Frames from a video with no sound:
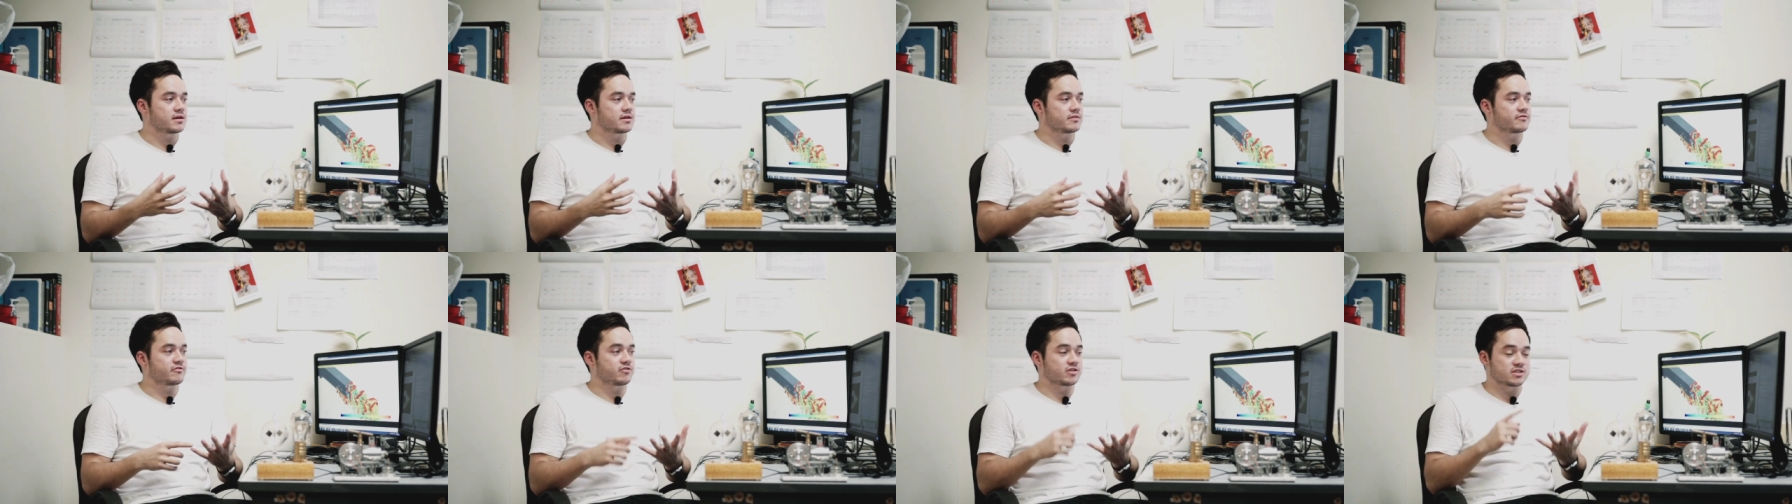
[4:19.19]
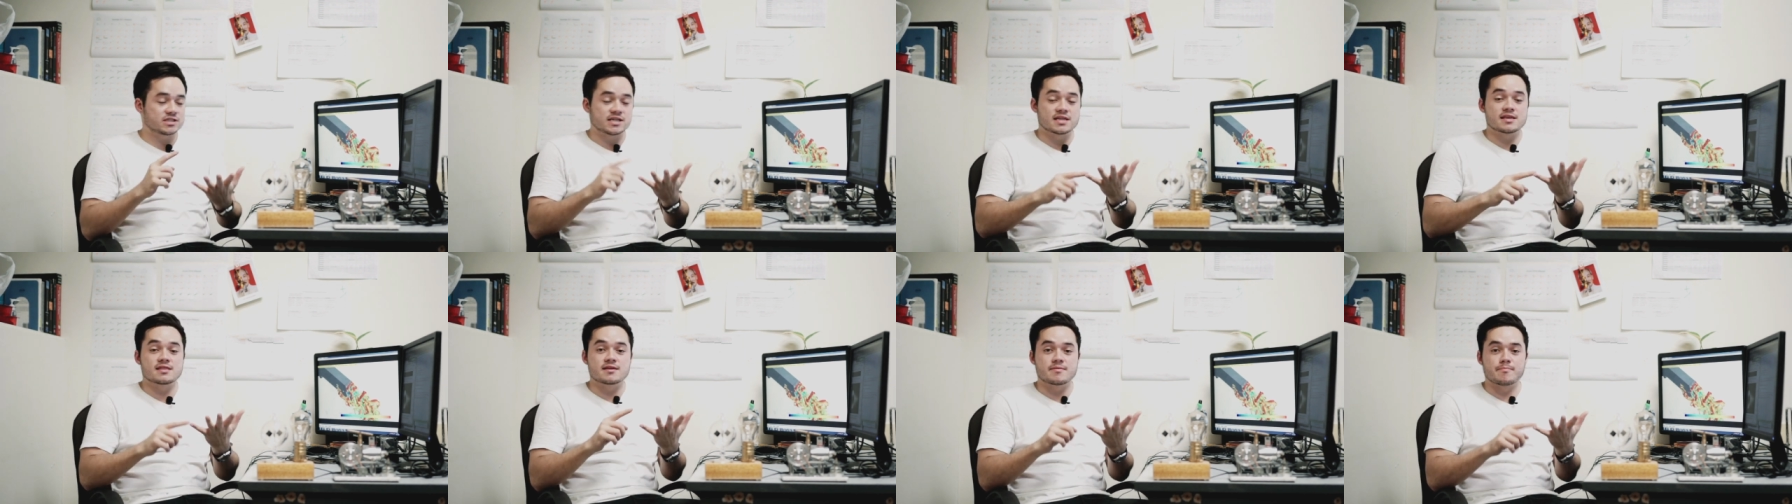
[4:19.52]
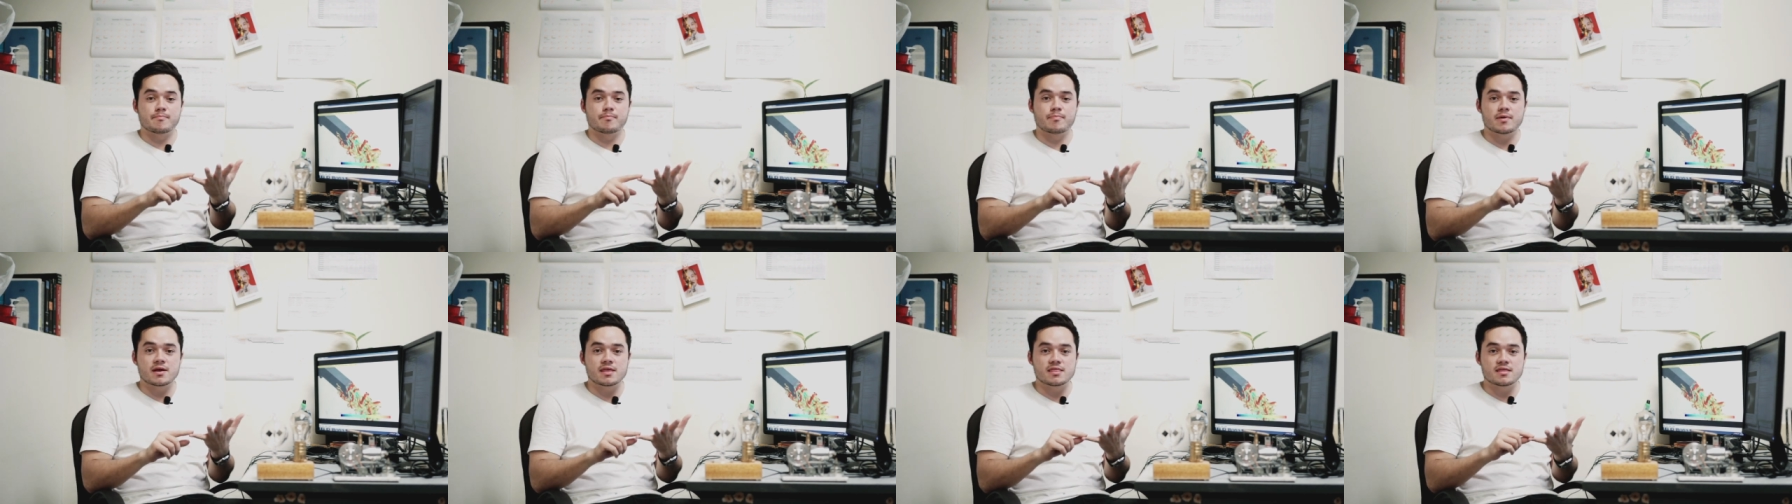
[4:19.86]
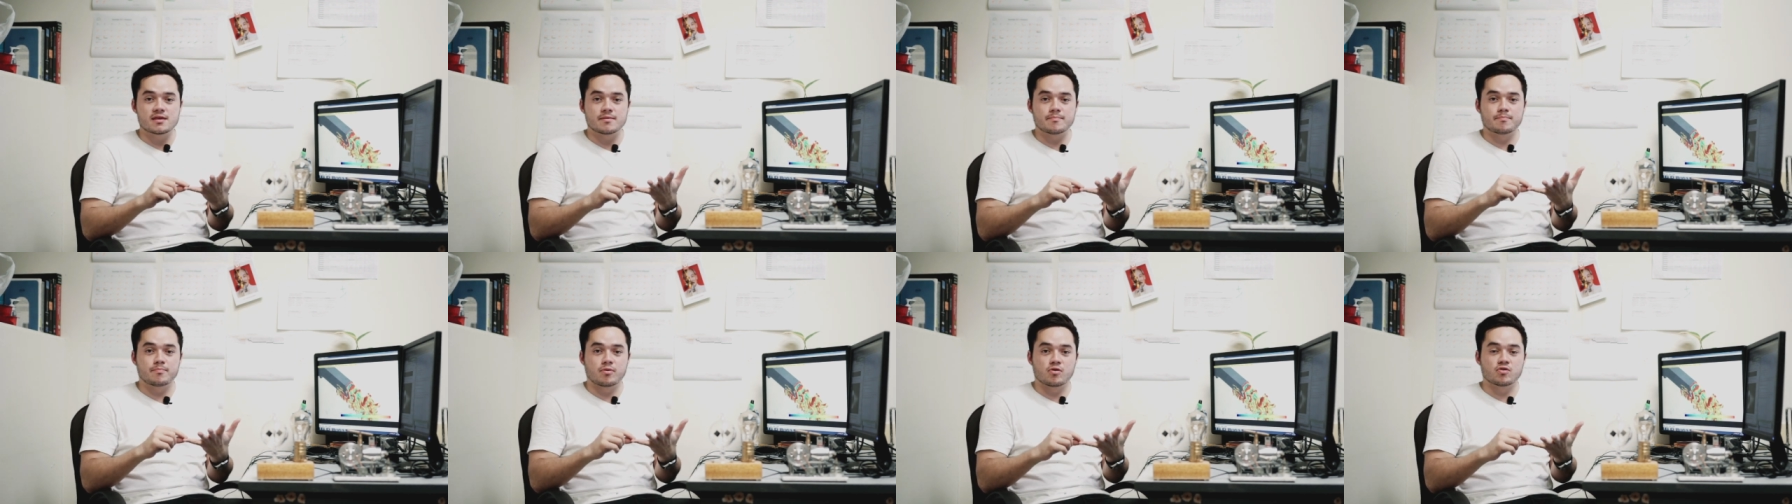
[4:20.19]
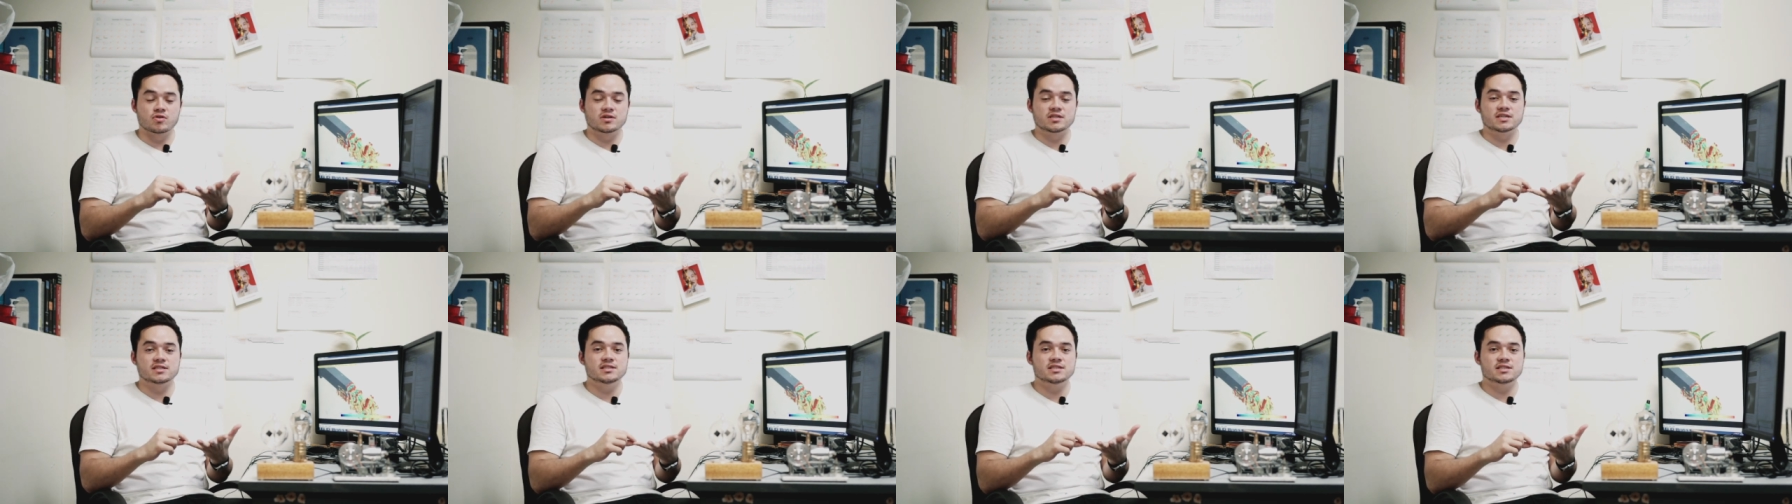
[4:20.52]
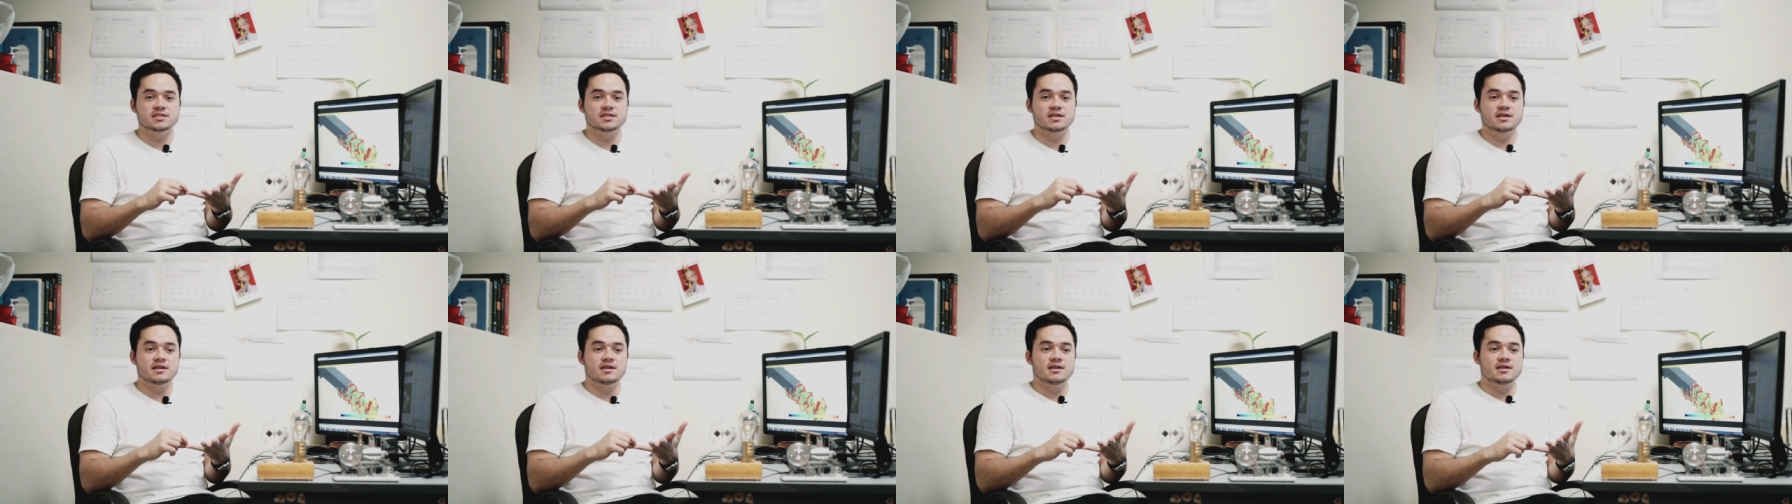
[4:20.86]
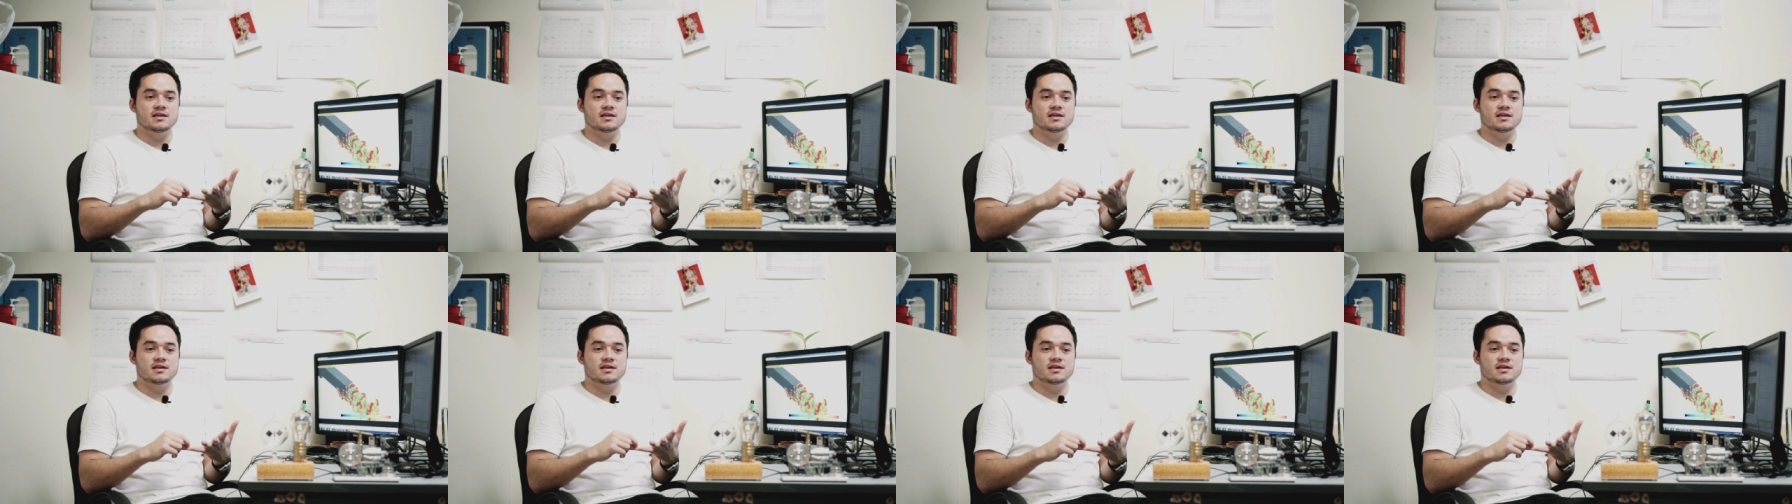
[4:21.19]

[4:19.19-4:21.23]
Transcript: firstly, the, the importance,